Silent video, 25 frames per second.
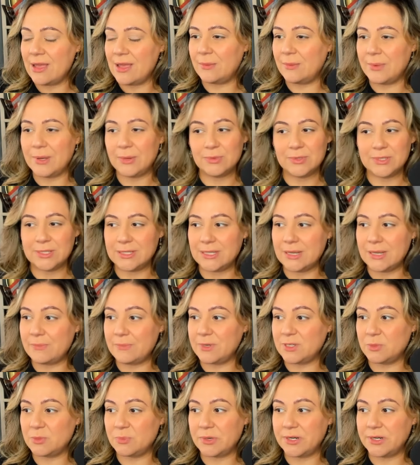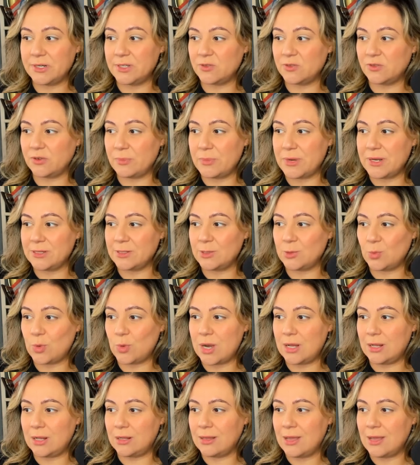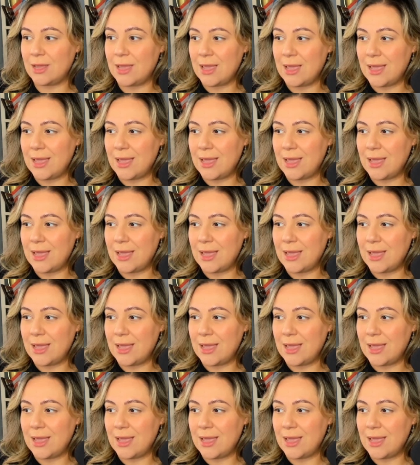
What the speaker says: It was the same experience for me as well.